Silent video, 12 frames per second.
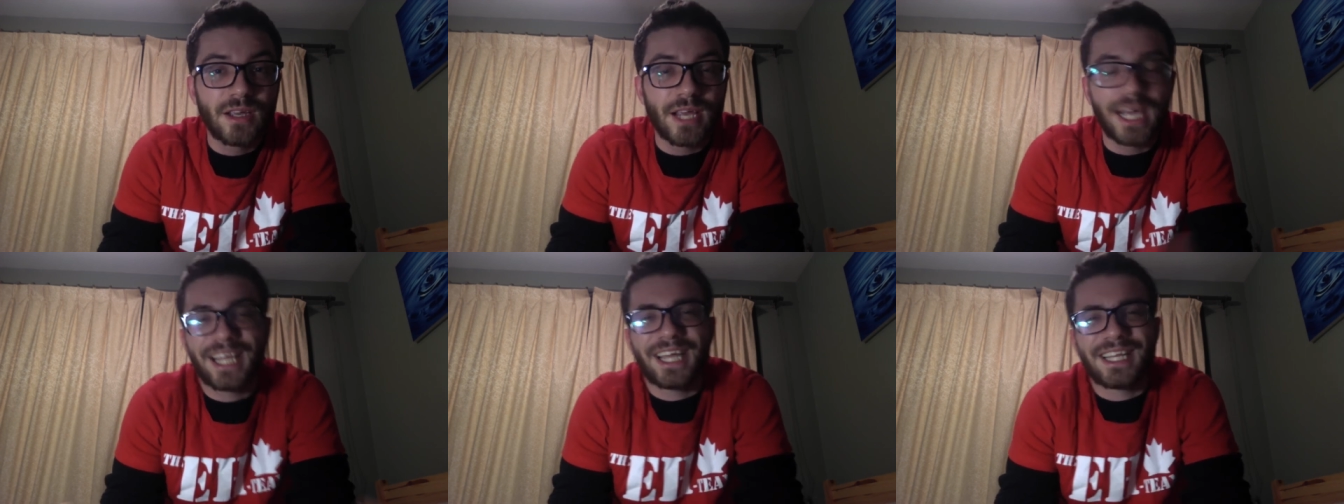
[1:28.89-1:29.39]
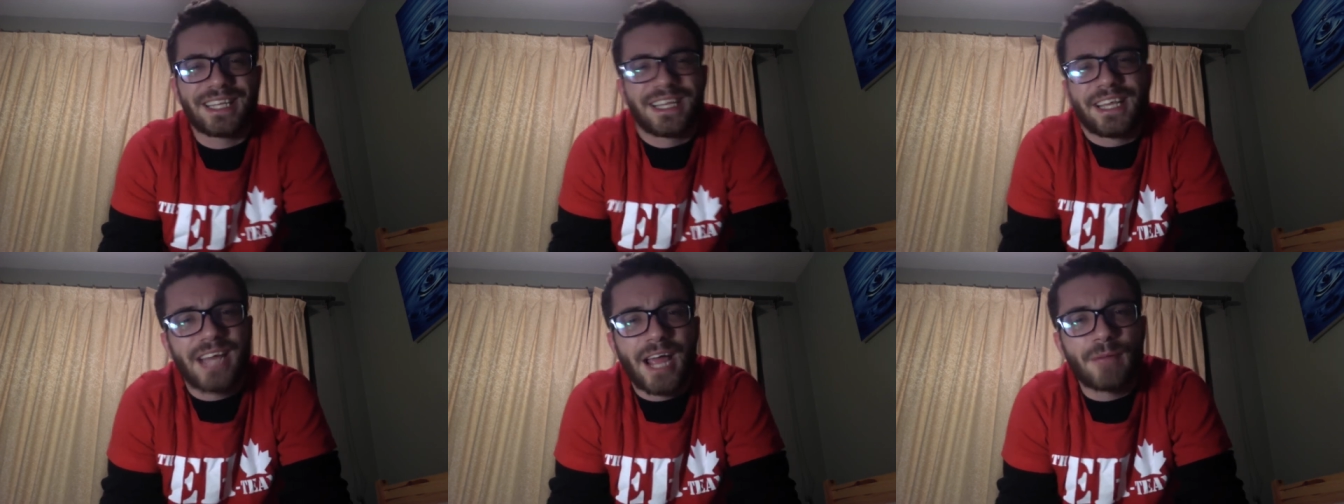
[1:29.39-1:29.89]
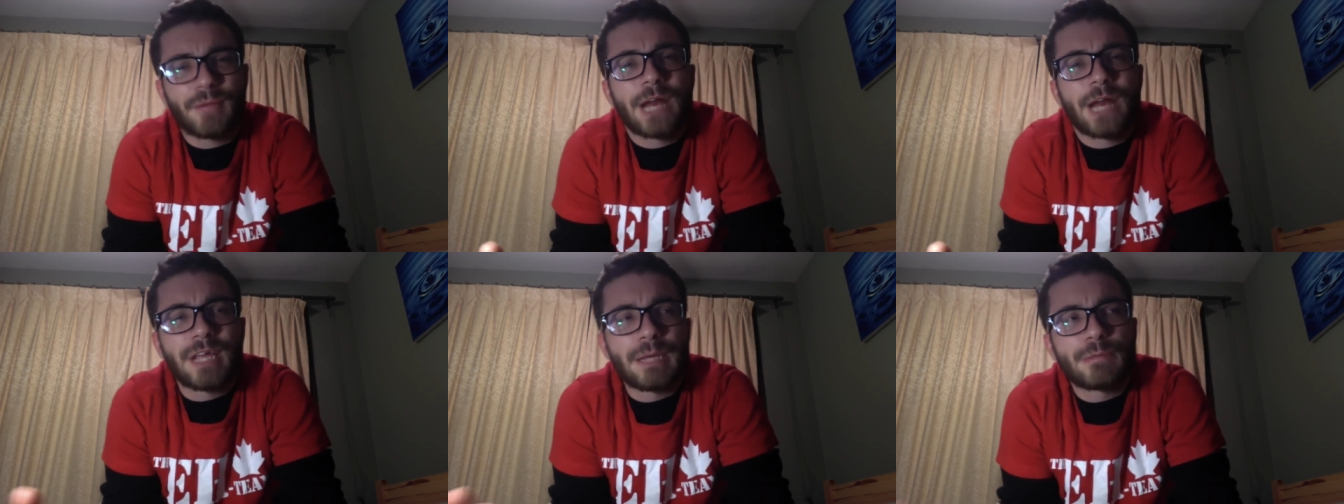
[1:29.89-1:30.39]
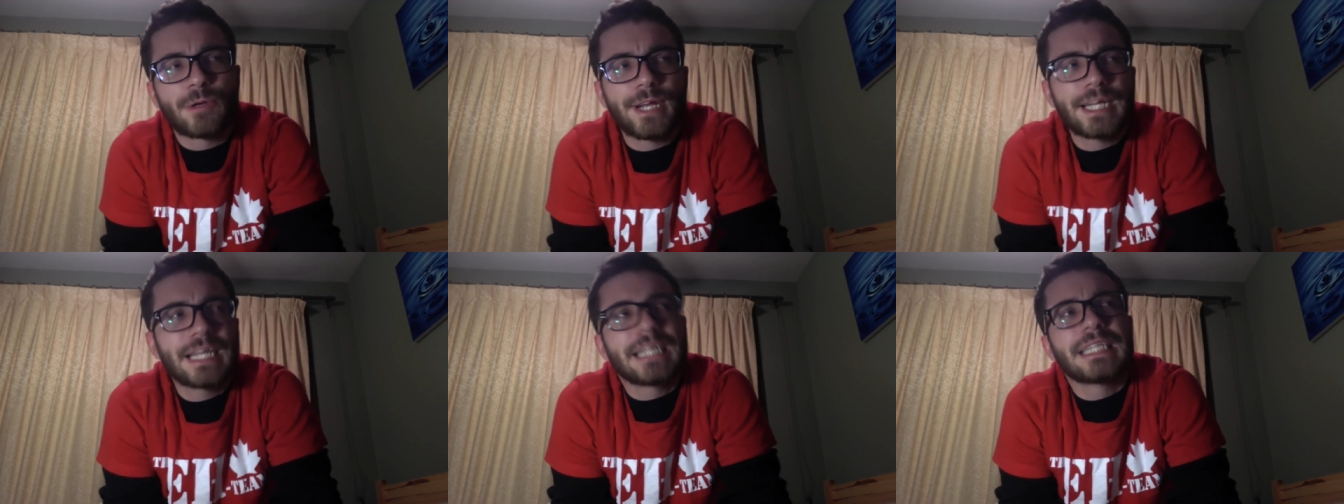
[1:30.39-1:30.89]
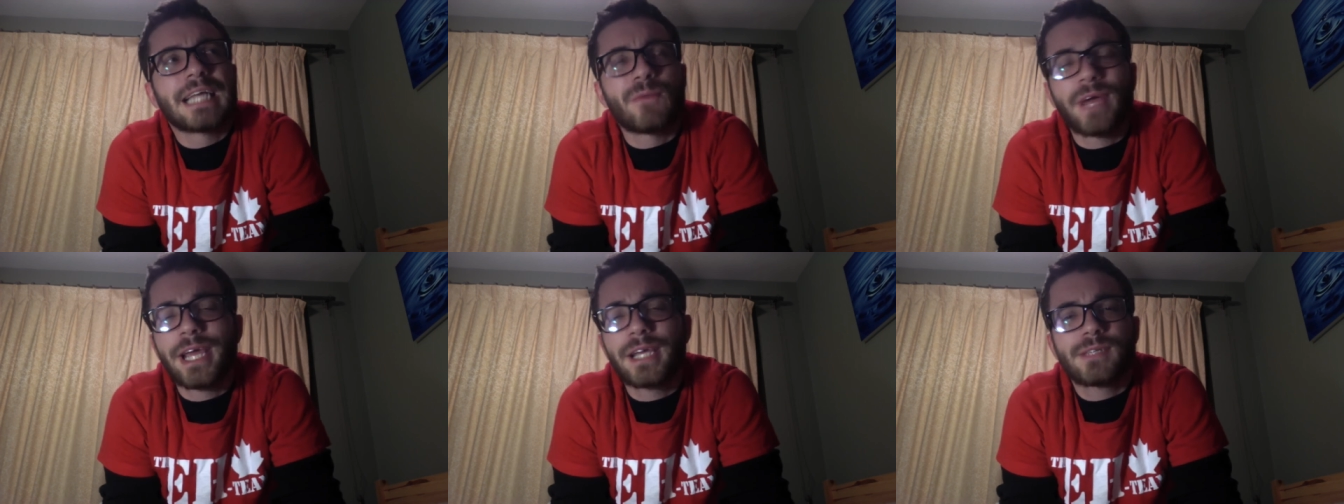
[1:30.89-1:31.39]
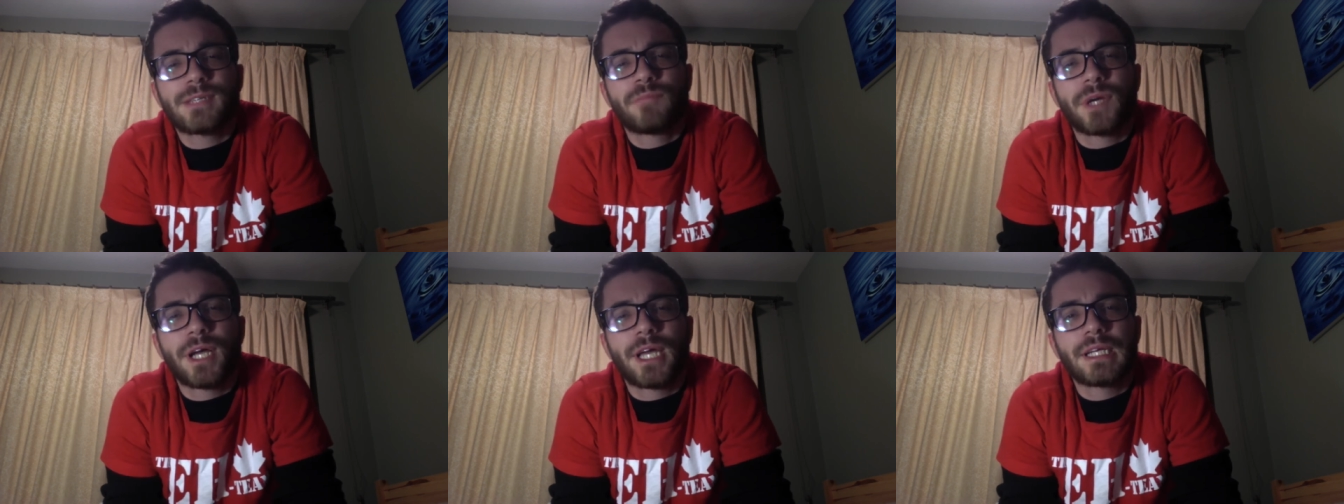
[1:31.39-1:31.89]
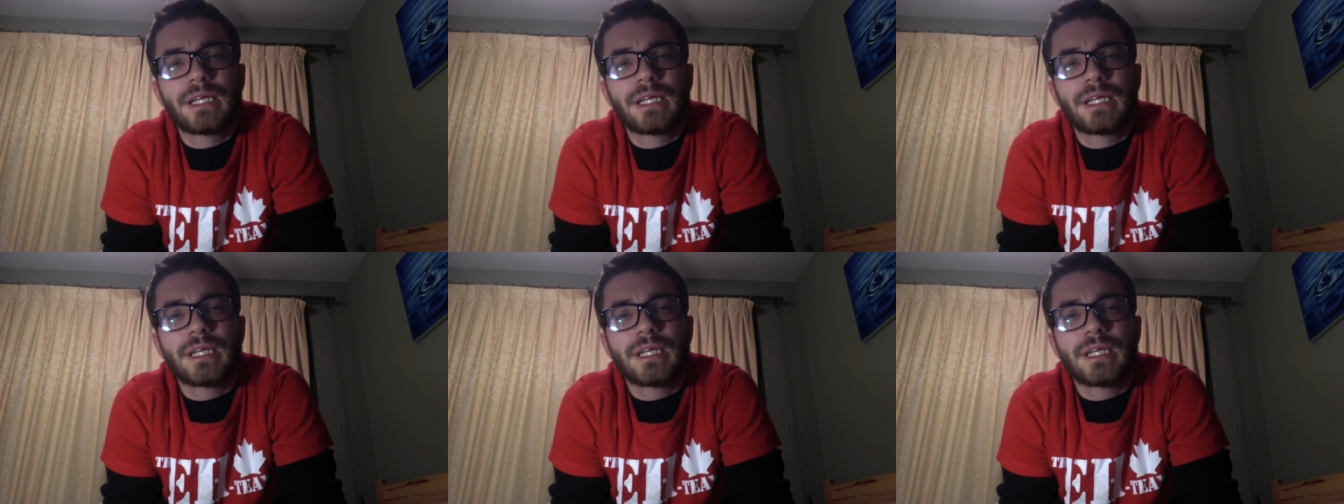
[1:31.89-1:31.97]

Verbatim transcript: And I get that I'm kind of a hypocrite in that way, but